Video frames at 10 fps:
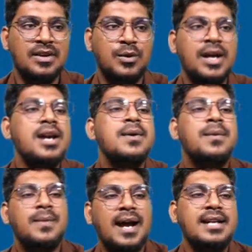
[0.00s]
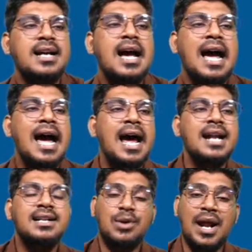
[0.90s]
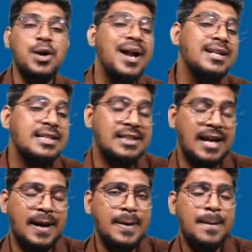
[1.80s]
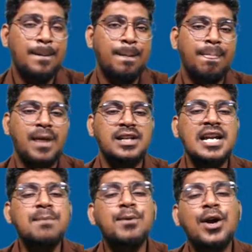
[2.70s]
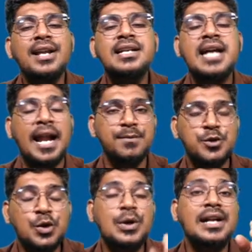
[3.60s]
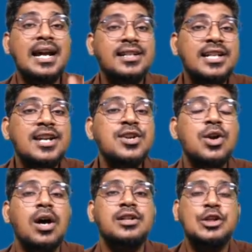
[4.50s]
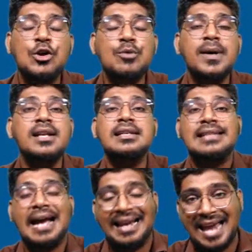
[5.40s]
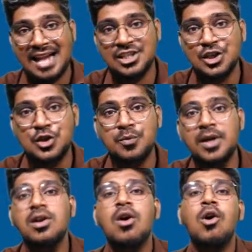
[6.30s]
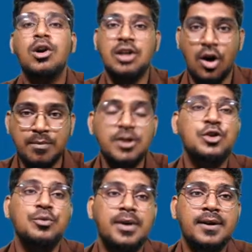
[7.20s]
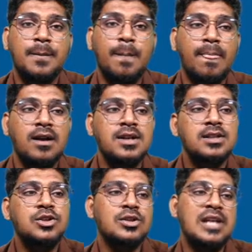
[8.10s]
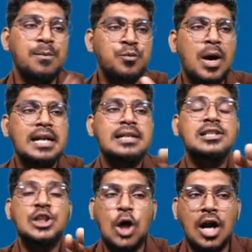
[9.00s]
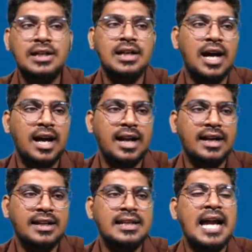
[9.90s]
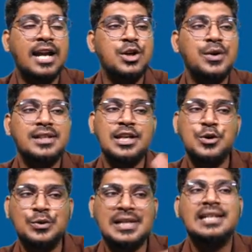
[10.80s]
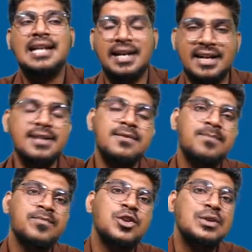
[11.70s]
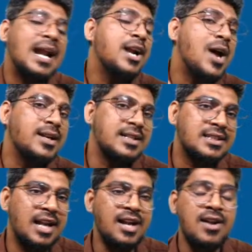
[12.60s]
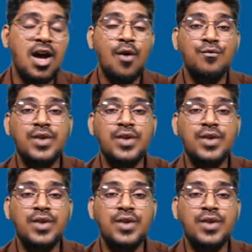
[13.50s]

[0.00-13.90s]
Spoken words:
Okay, right. And try to understand. The deep learning helps to detecting your tumor is a cancer tumor or normal tumor. So somewhat it is not that accuracy you said, Karan. So try to understand.